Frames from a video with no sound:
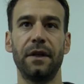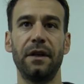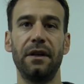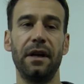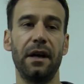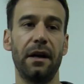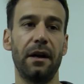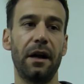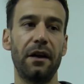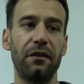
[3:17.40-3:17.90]

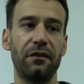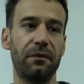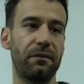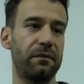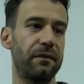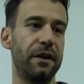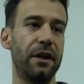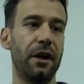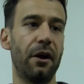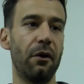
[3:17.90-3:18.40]
Yeah, that's,
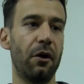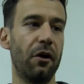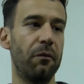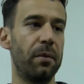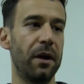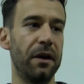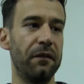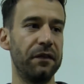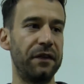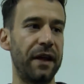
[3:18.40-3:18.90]
you know, I've
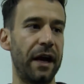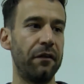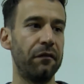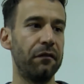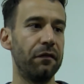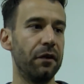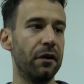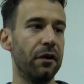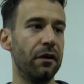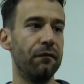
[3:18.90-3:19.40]
played for Dan
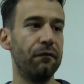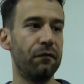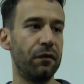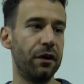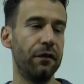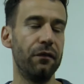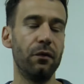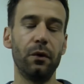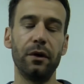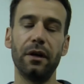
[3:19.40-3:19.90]
for
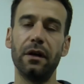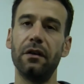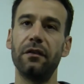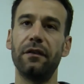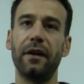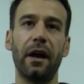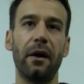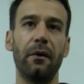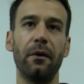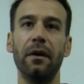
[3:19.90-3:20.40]
three or four years
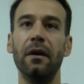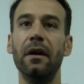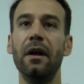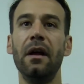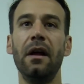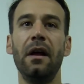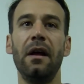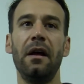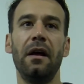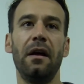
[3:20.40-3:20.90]
now, and
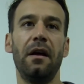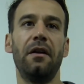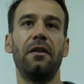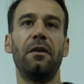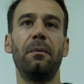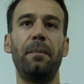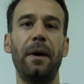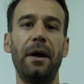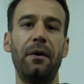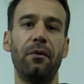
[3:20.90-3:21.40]

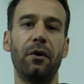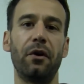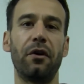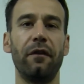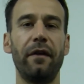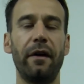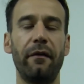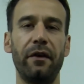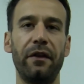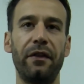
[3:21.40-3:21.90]
the bedrock
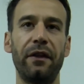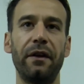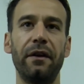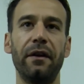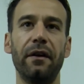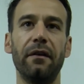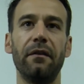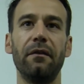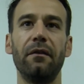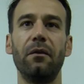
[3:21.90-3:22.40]
of everything
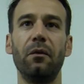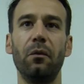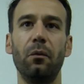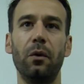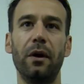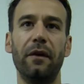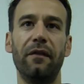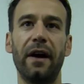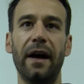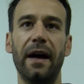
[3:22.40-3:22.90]
that
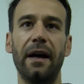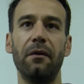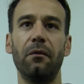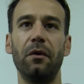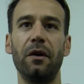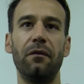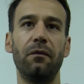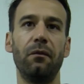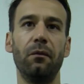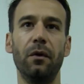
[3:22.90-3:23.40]
we've had,
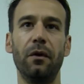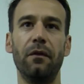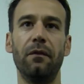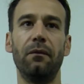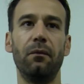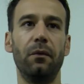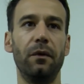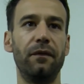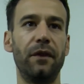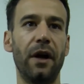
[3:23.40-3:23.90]
we've
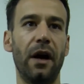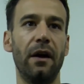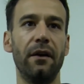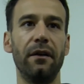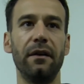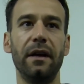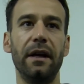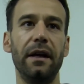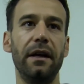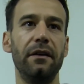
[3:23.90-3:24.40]
we've we've
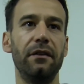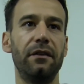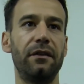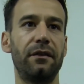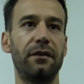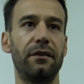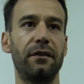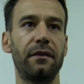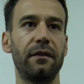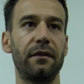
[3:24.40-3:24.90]
done
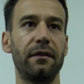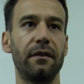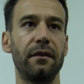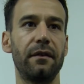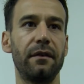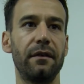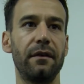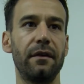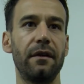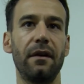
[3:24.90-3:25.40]
is
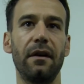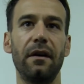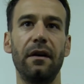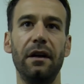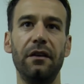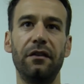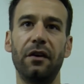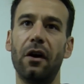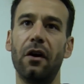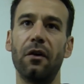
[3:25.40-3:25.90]

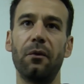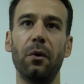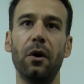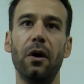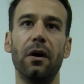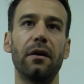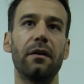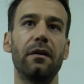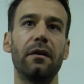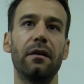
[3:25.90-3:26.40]
is hard
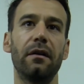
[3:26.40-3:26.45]
work.